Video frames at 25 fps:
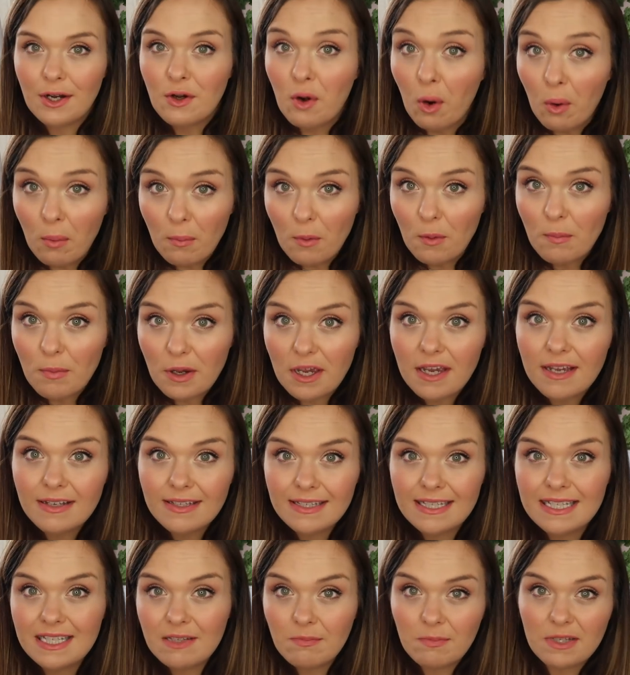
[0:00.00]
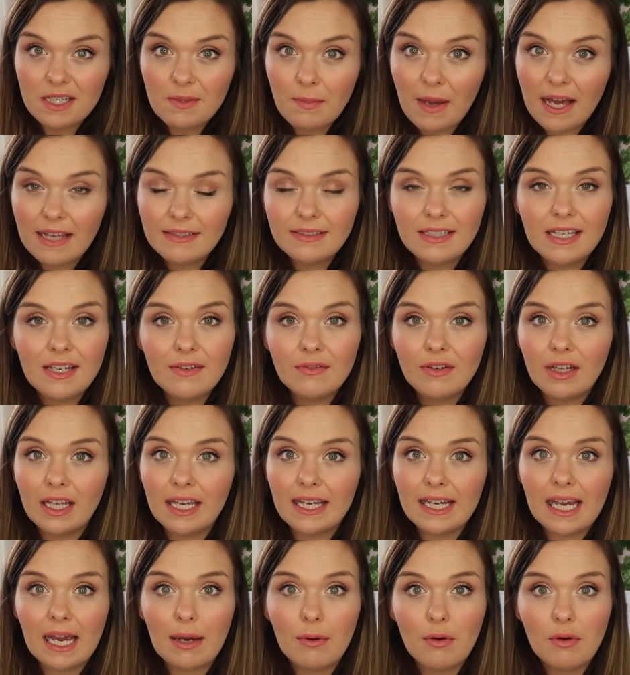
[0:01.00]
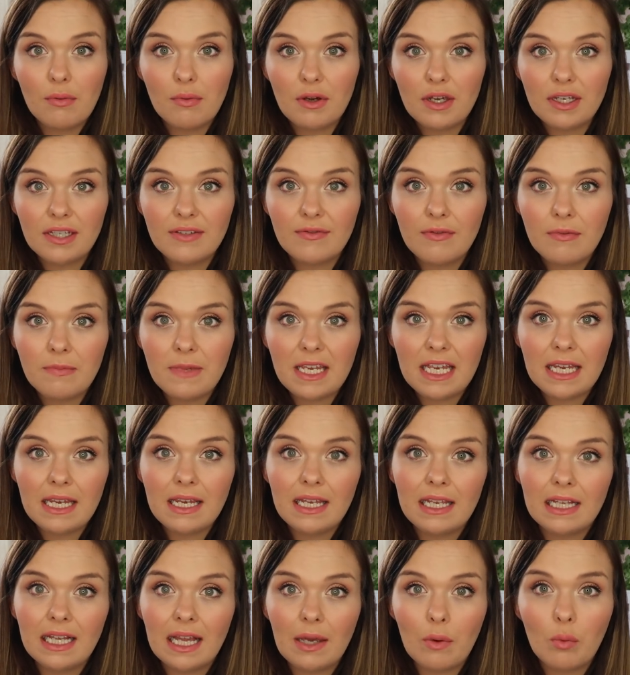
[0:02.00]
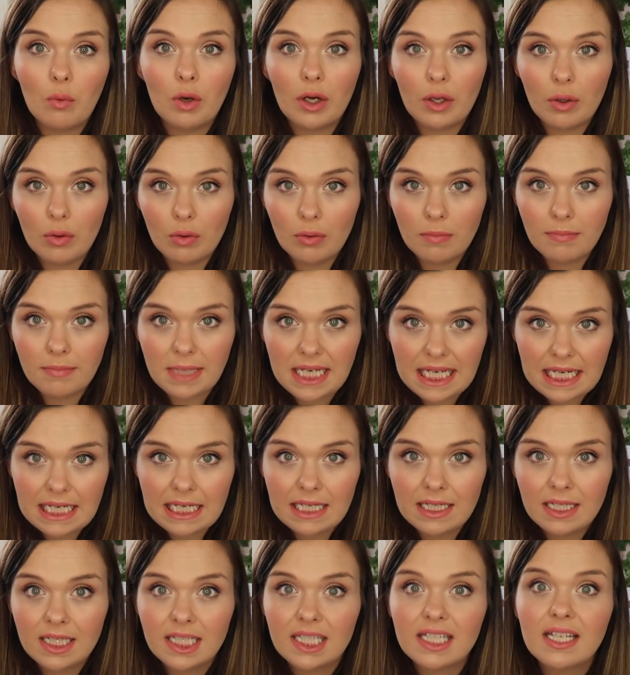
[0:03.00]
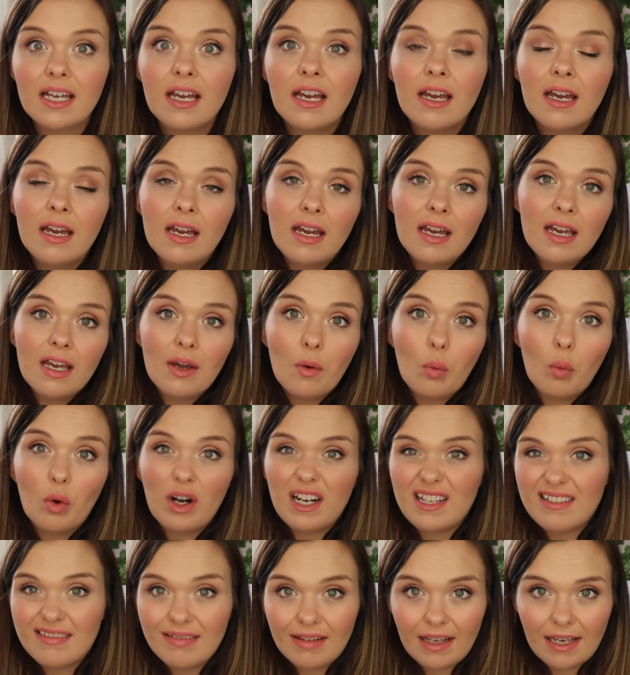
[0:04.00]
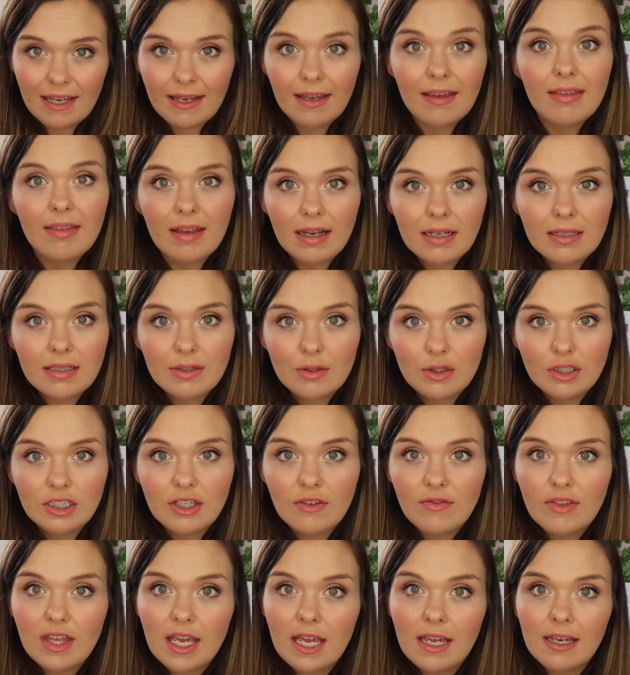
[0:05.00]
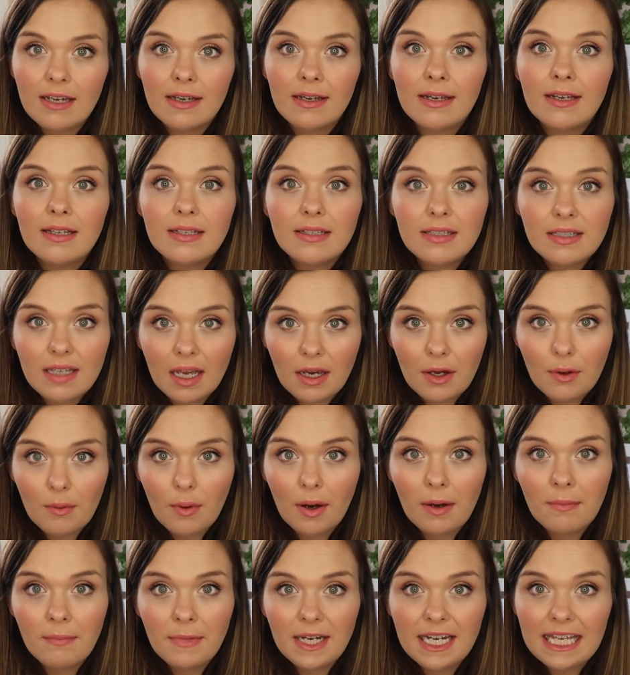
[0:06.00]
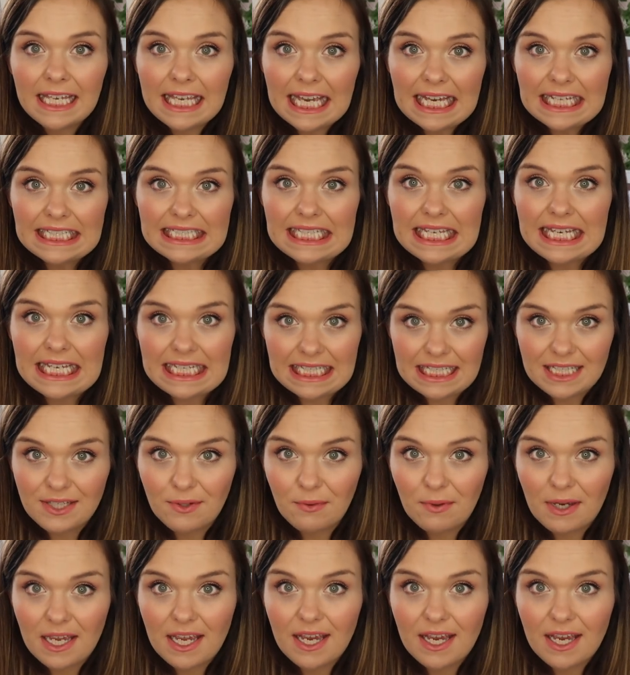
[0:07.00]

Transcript: normal person's perspective, like how it works for me, like what it all means, what it's like, that sort of thing. So I'm going to get into